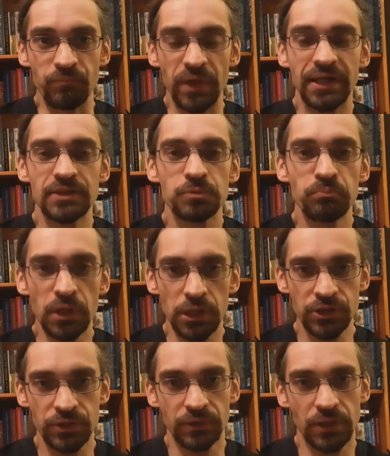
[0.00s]
As
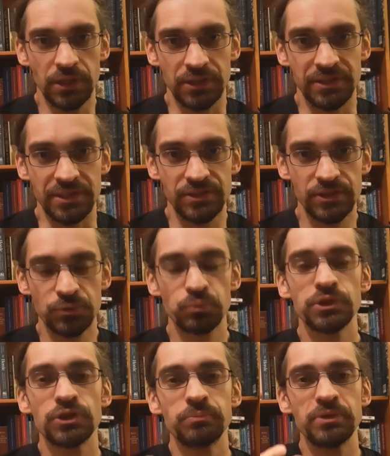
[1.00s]
martial artists,
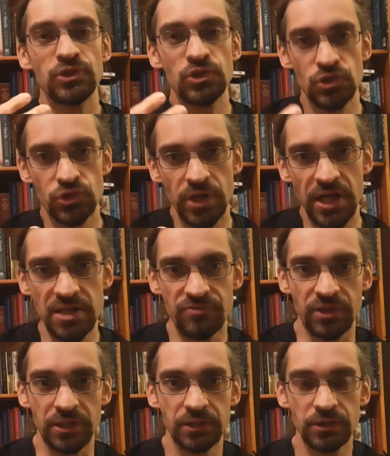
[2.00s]
we should be
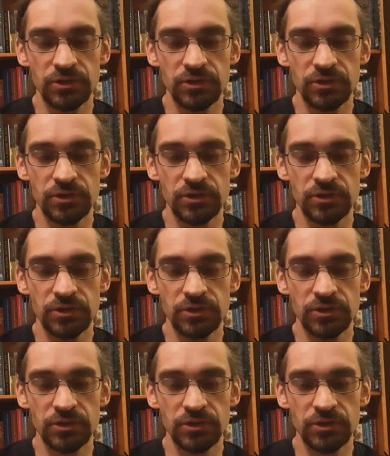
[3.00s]
striving